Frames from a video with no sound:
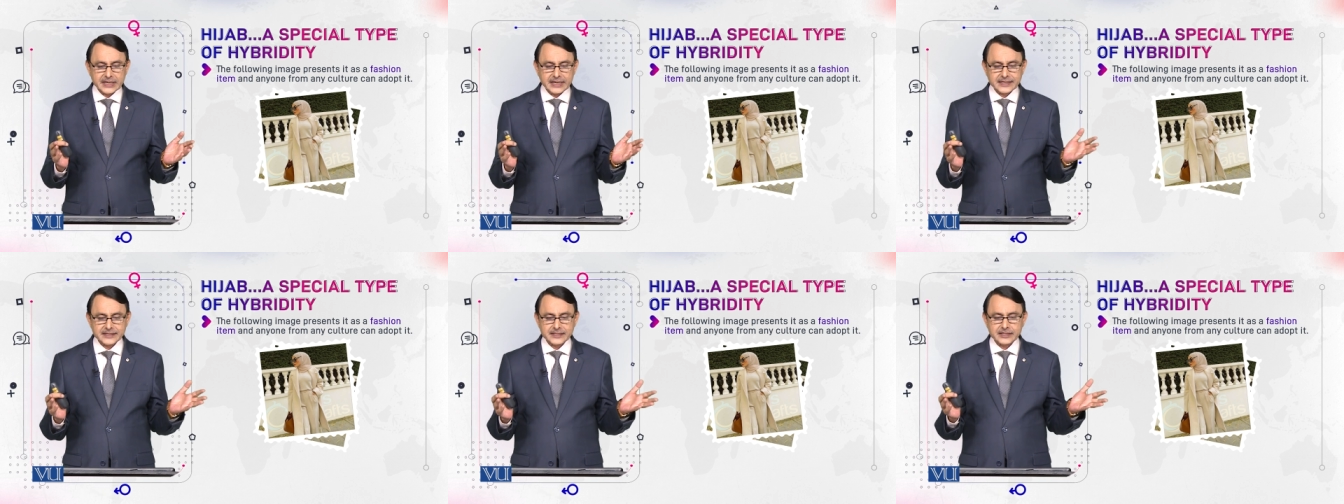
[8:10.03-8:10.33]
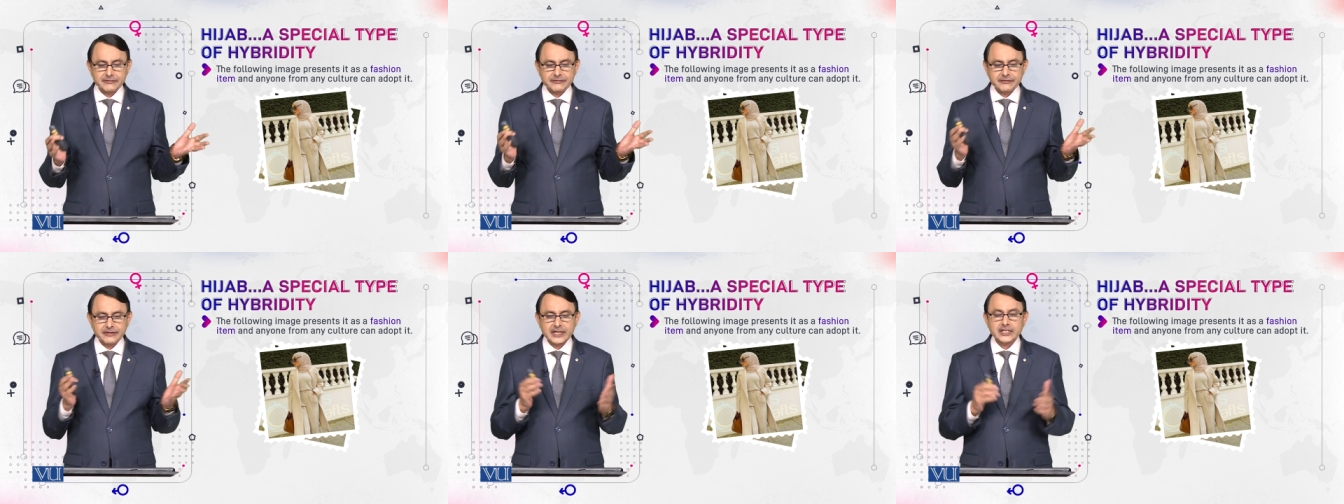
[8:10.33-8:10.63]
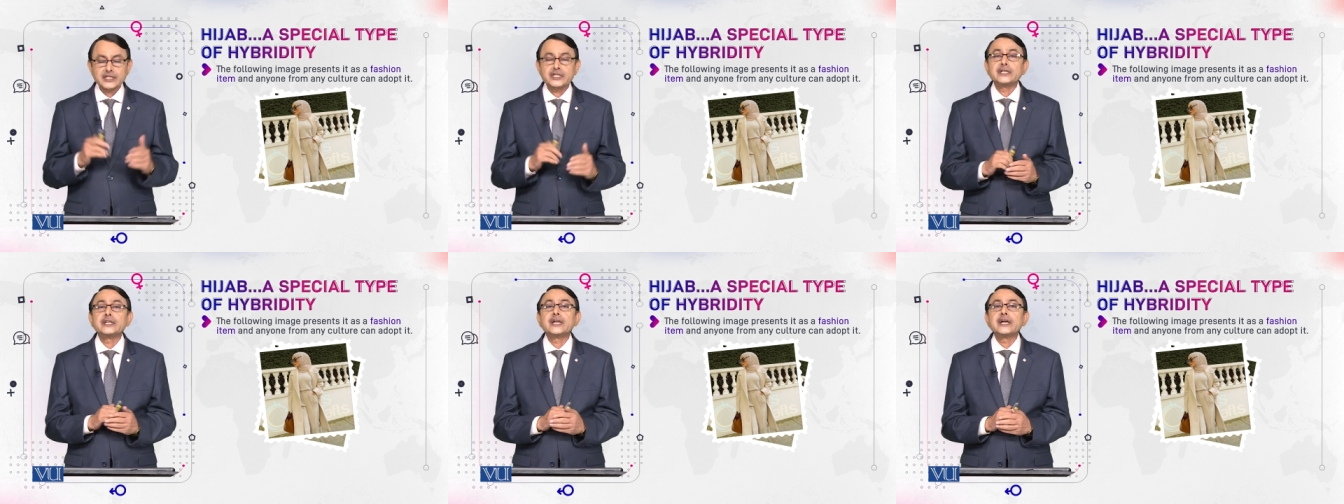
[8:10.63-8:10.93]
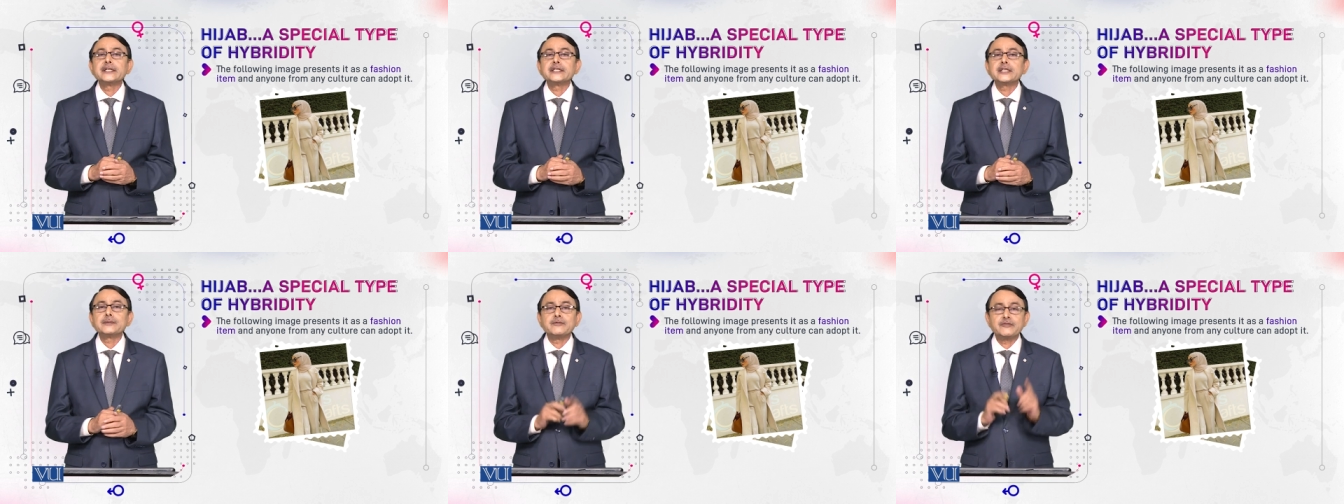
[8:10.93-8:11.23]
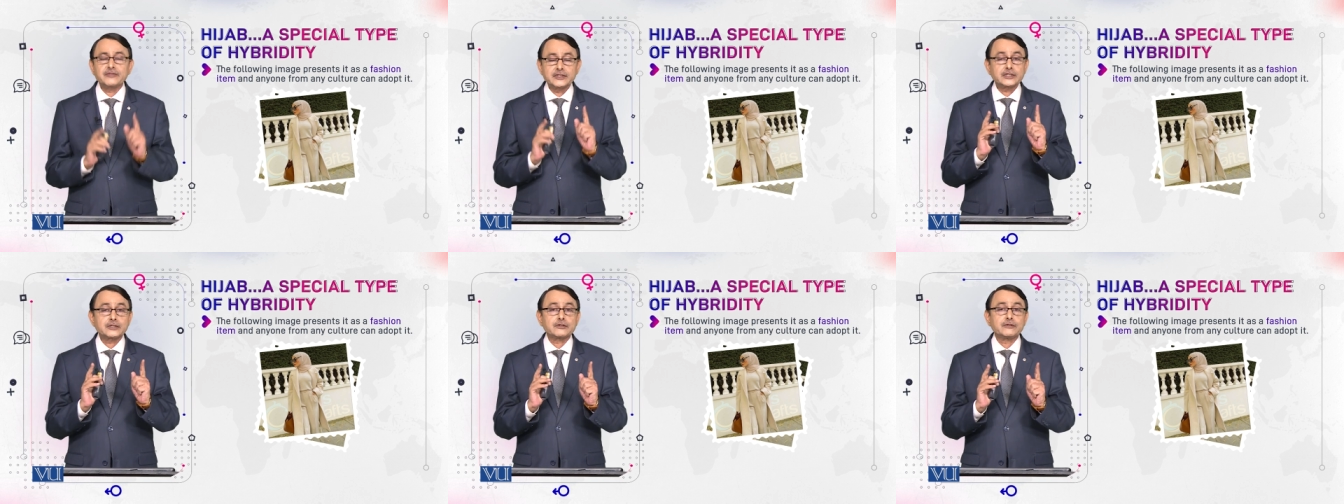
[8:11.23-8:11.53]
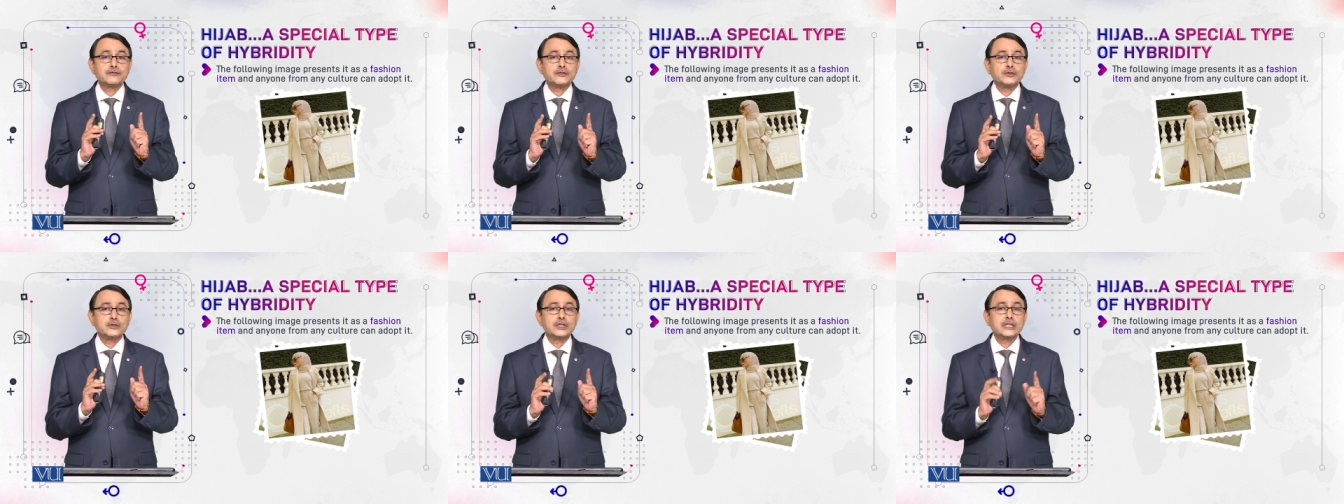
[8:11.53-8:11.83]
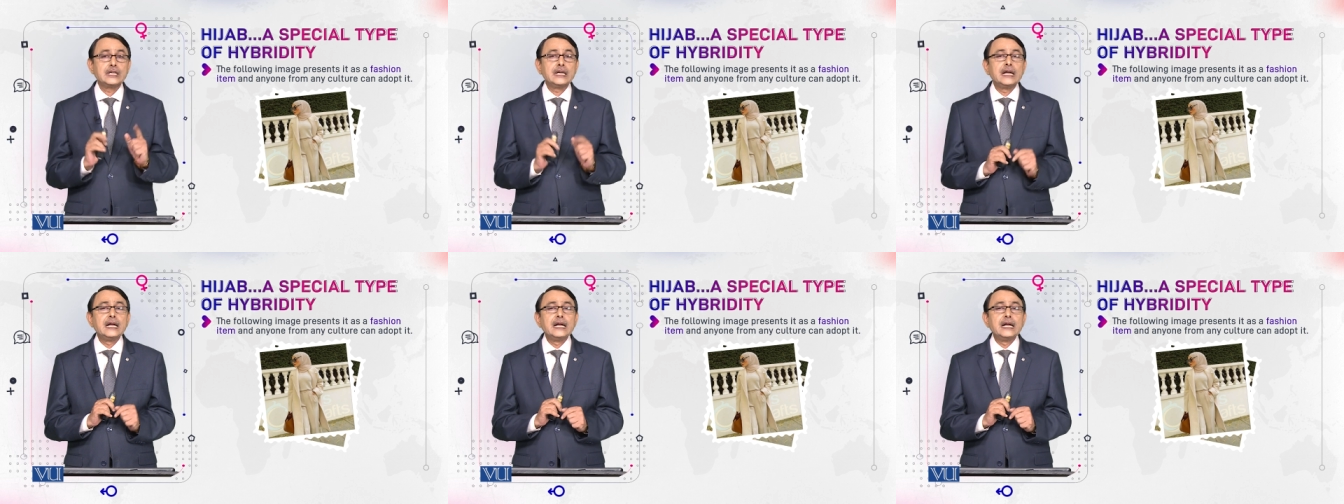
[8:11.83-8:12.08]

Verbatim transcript: as a fashion item. First of all,